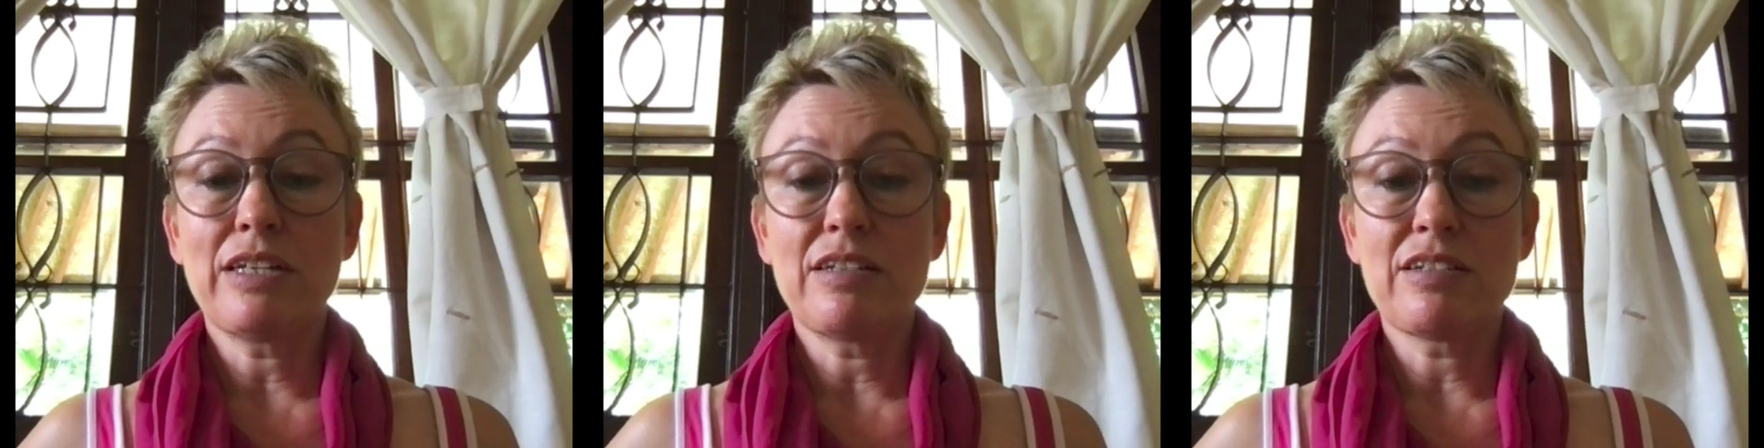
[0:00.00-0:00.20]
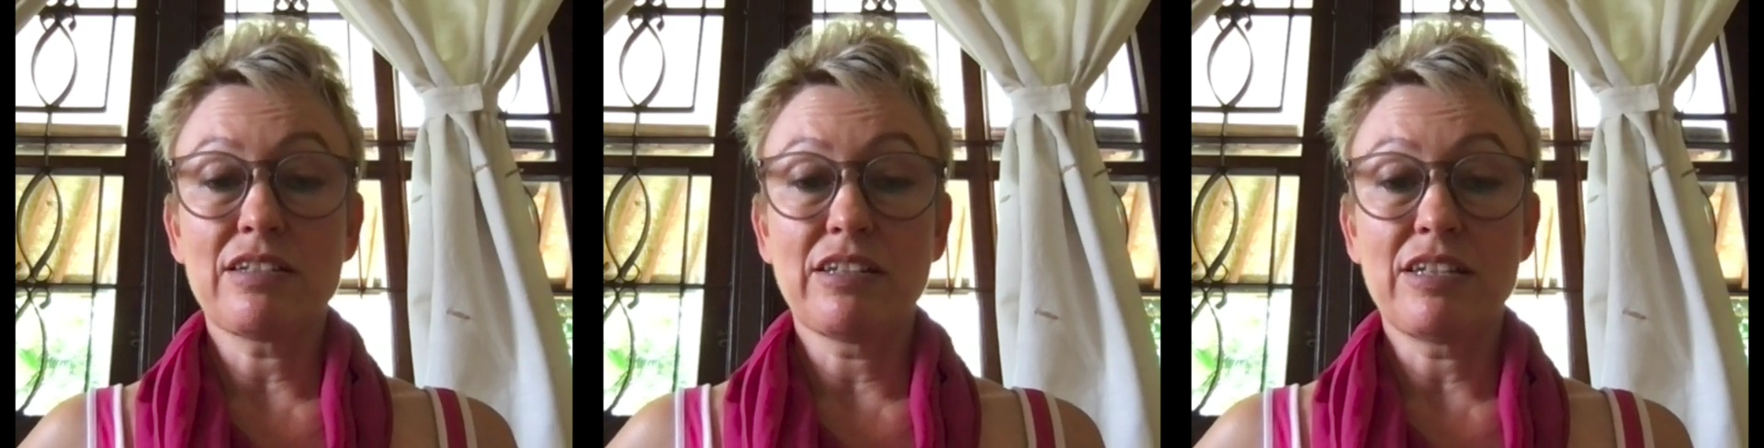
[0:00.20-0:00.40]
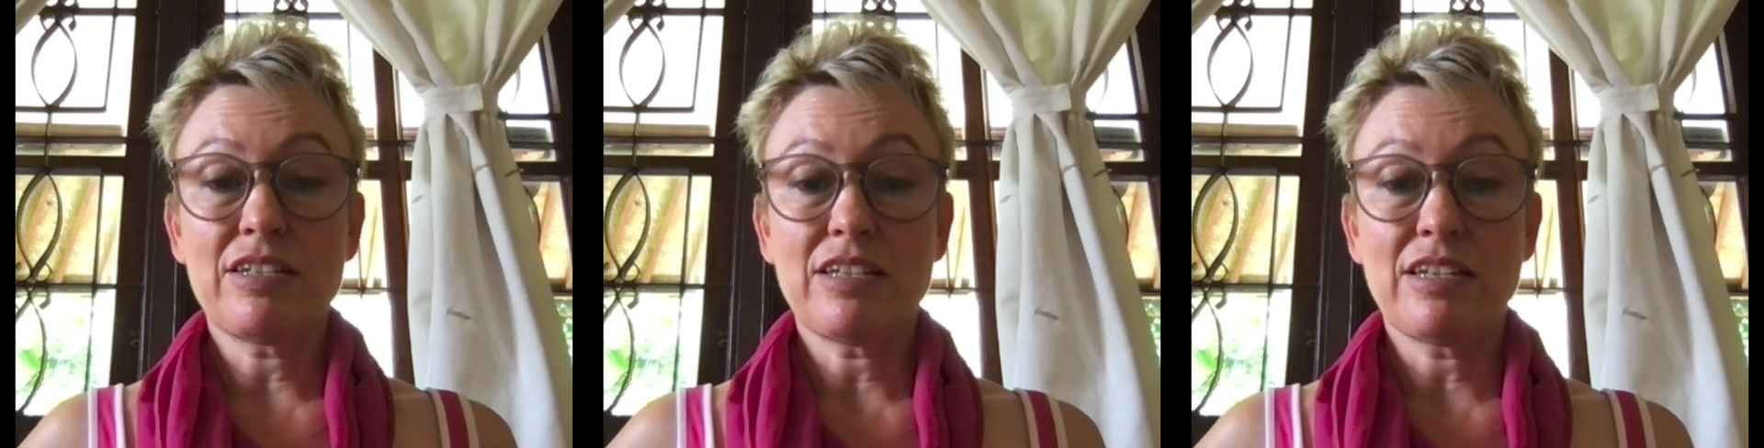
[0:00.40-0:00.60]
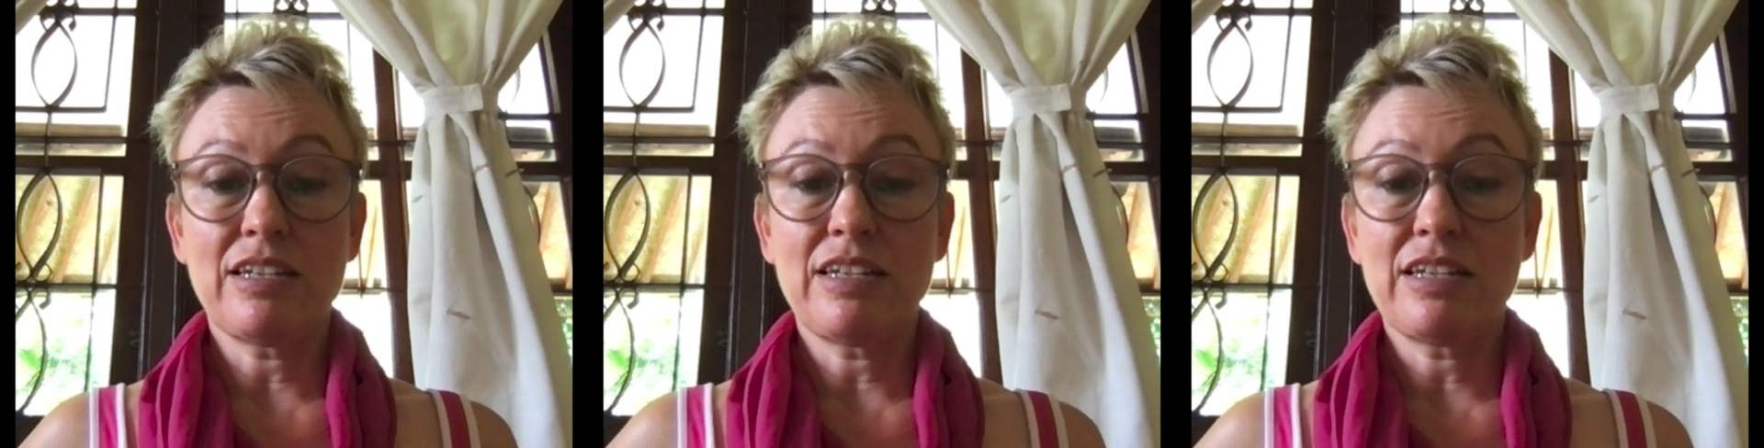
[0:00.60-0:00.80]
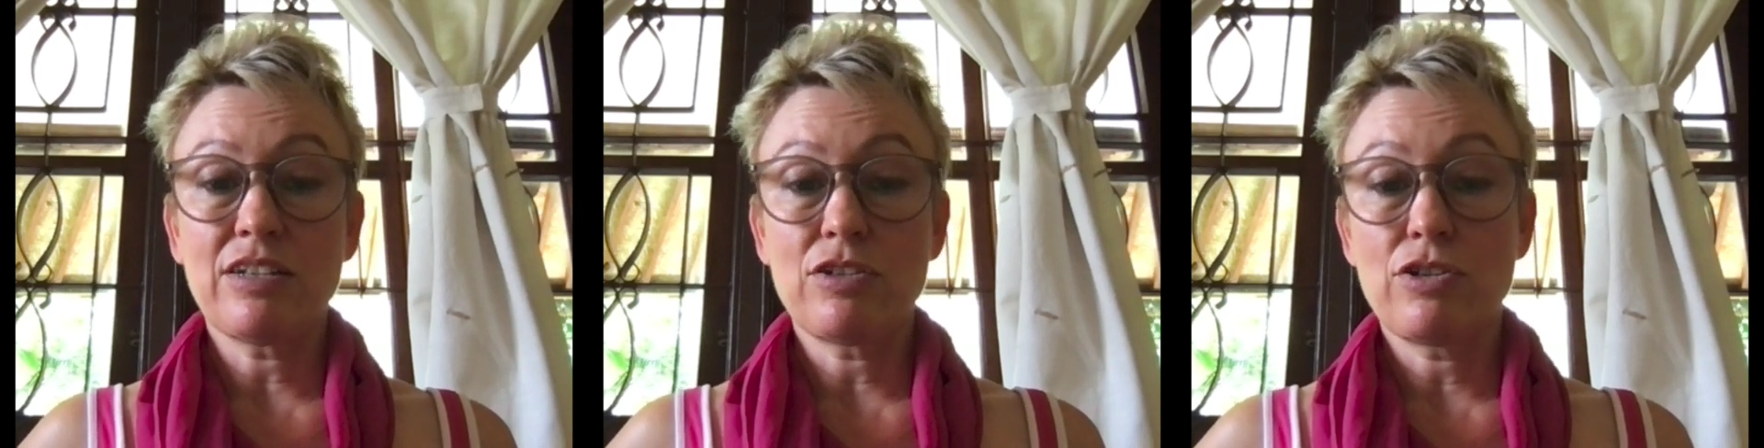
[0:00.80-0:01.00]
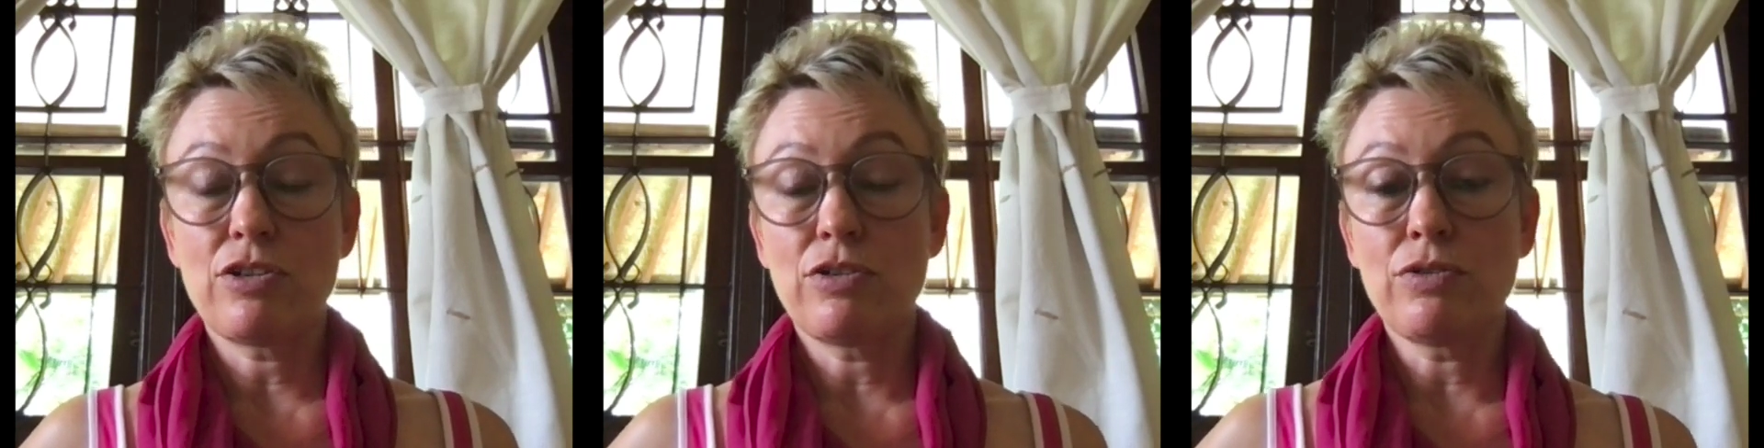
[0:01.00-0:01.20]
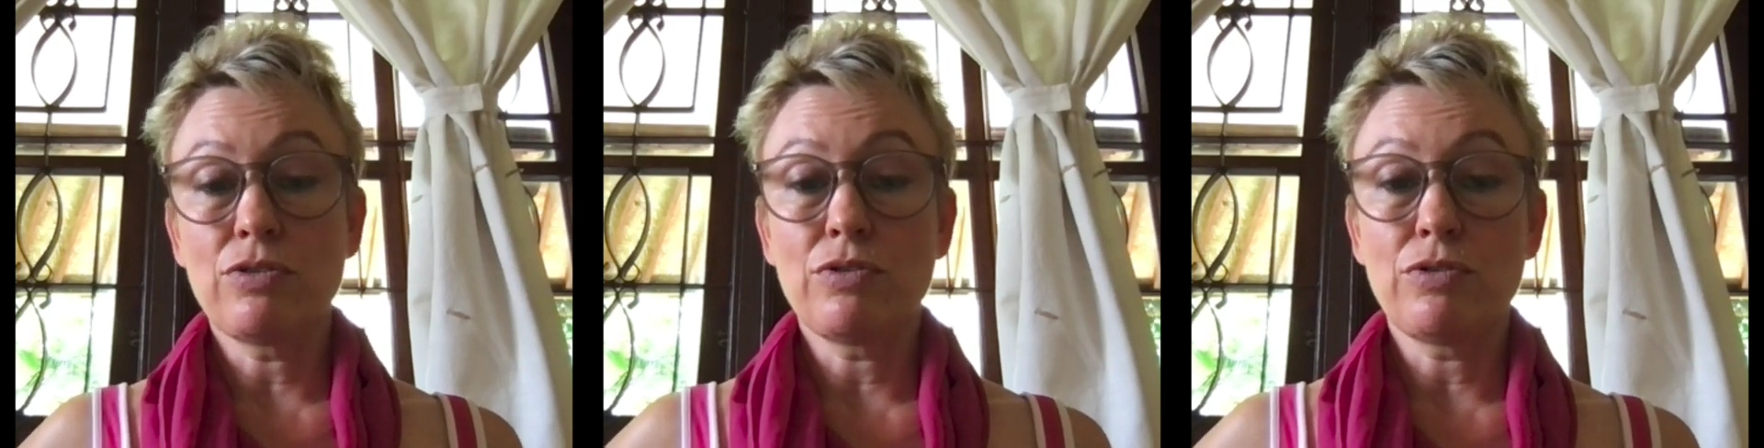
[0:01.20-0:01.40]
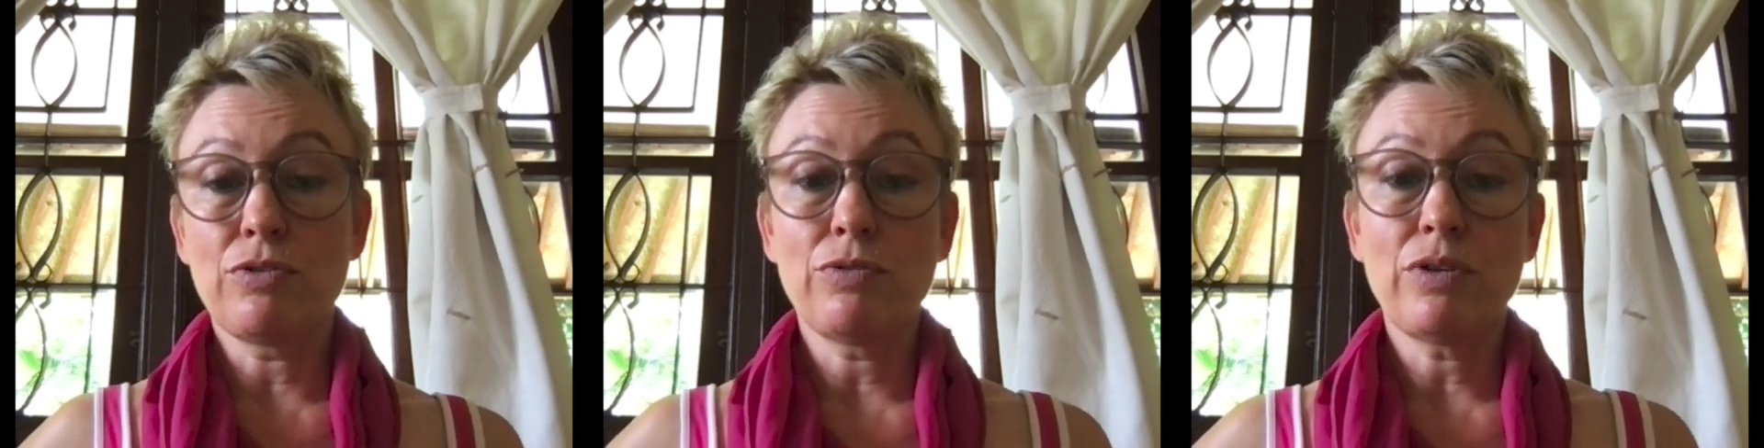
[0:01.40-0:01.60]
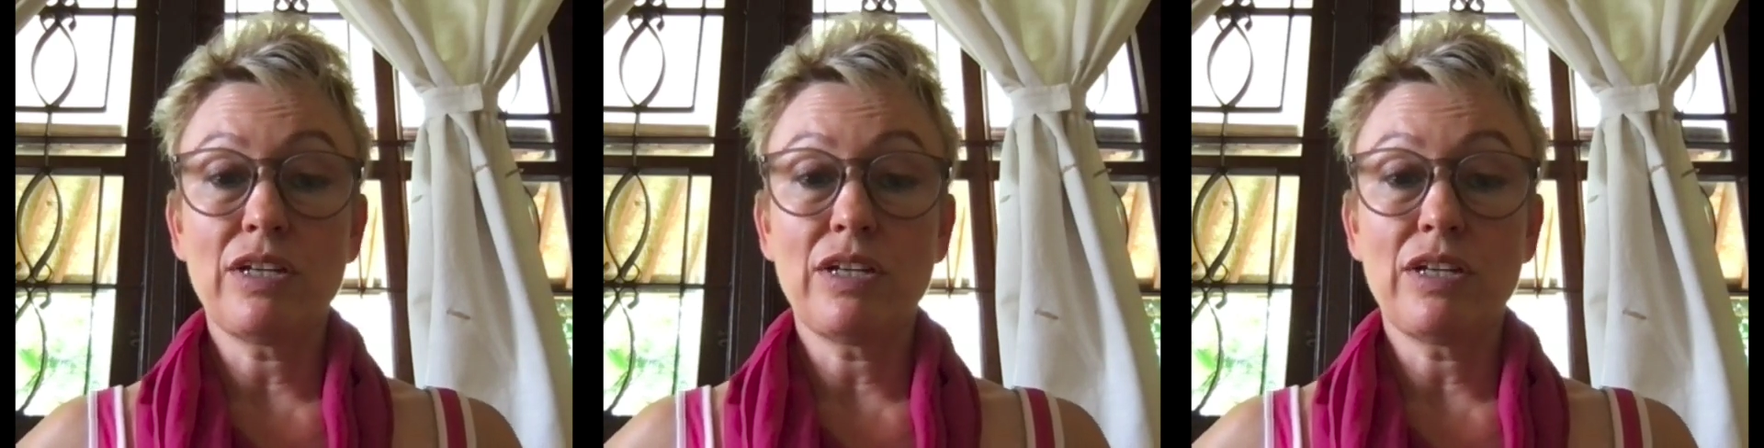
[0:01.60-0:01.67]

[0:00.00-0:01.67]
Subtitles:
is listening to